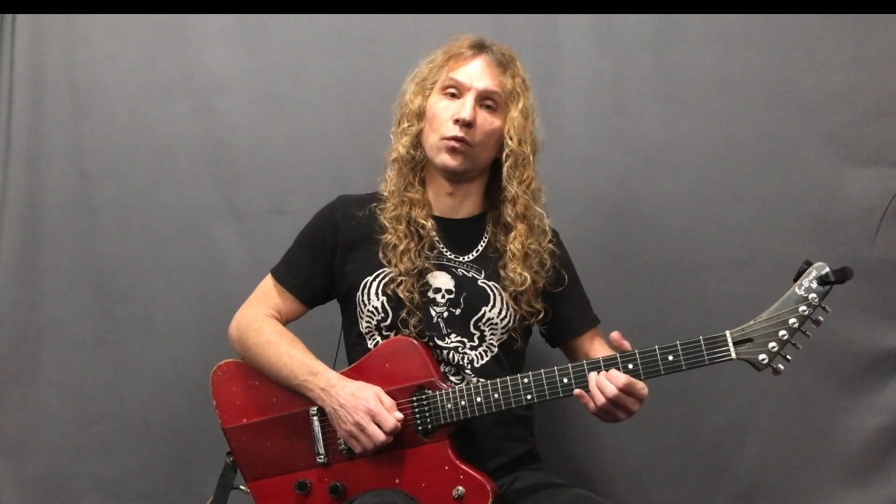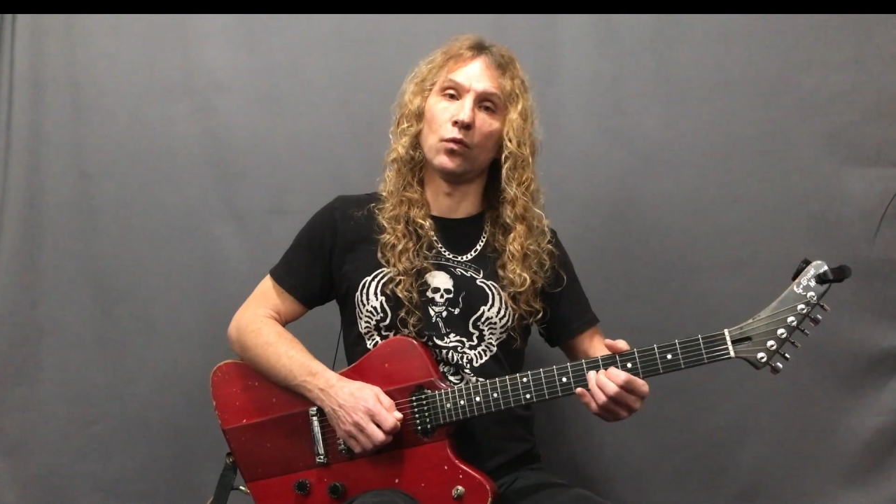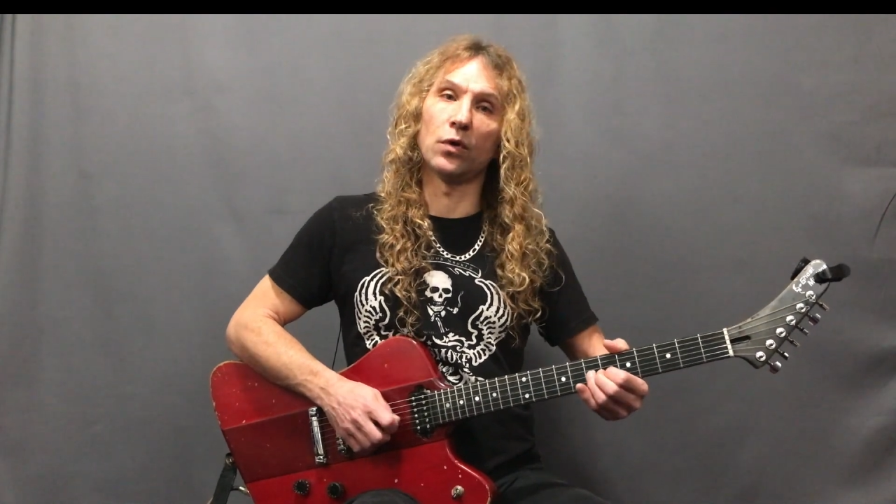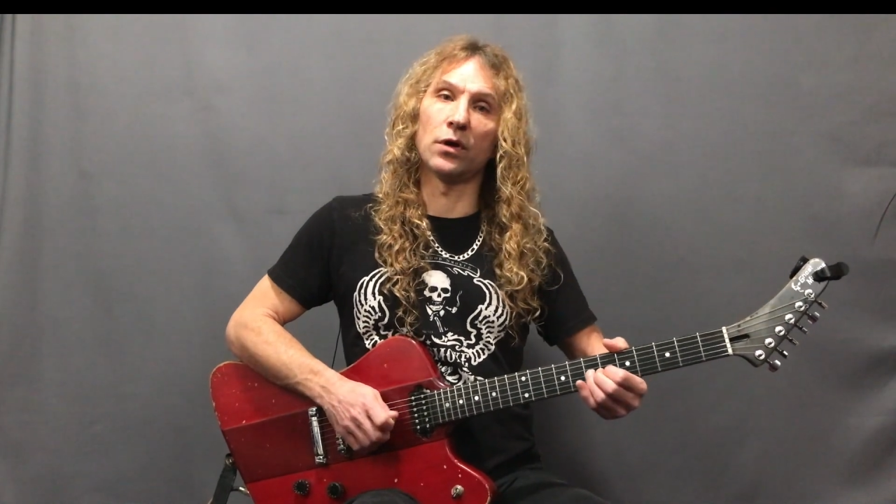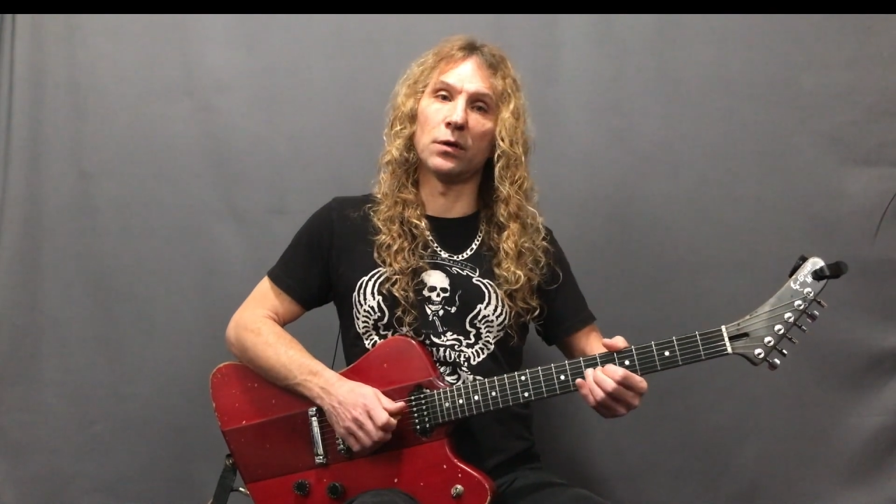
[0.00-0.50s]

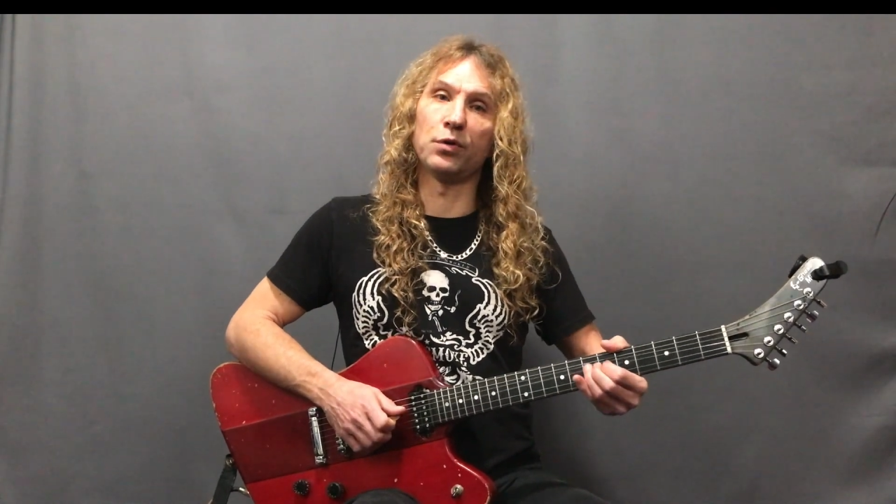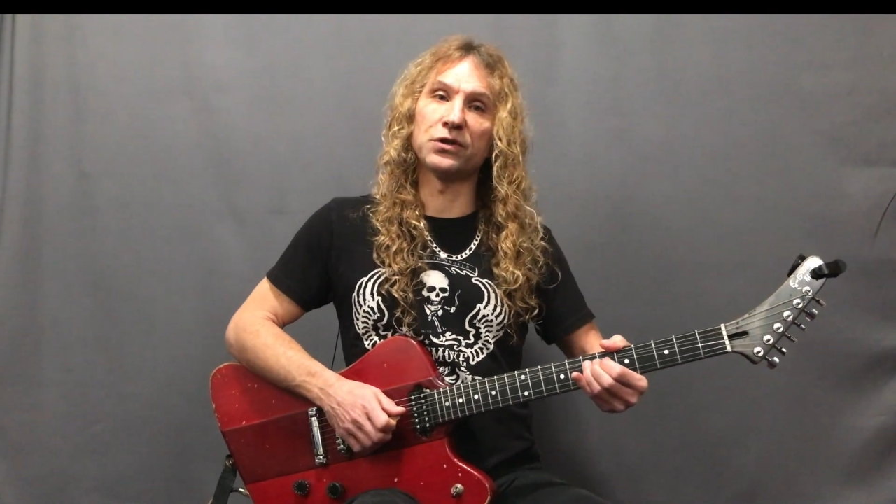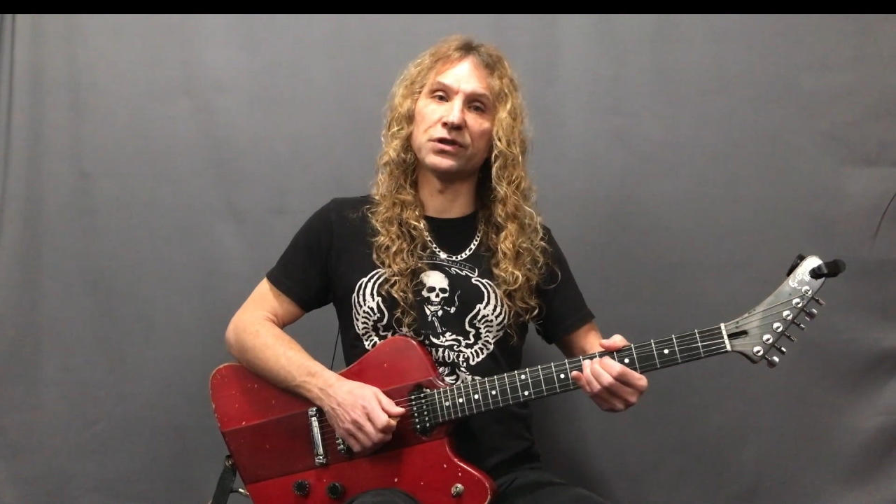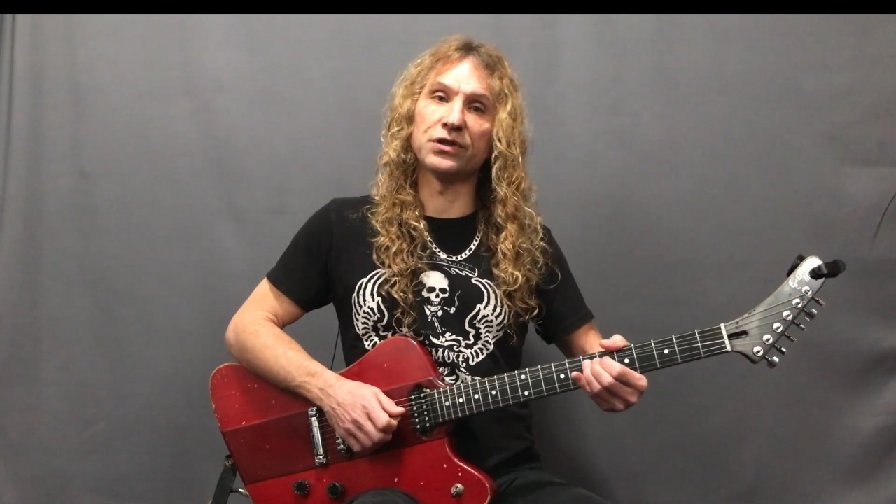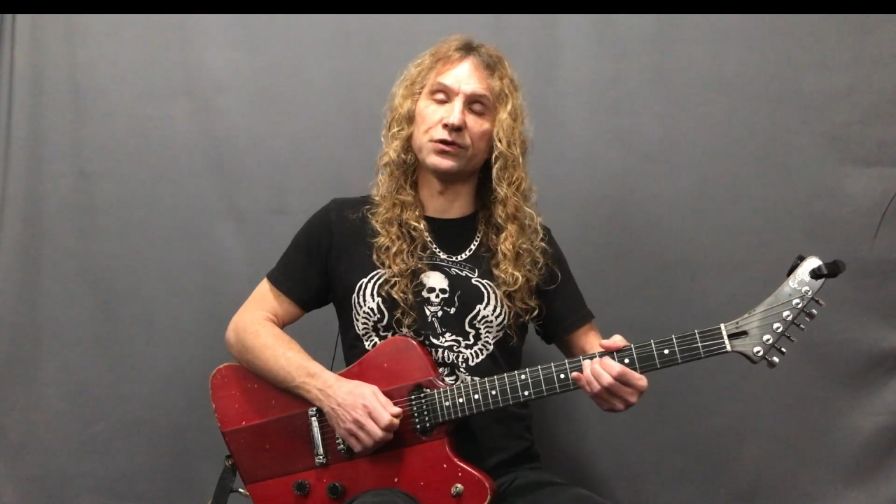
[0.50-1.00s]
we're going to push the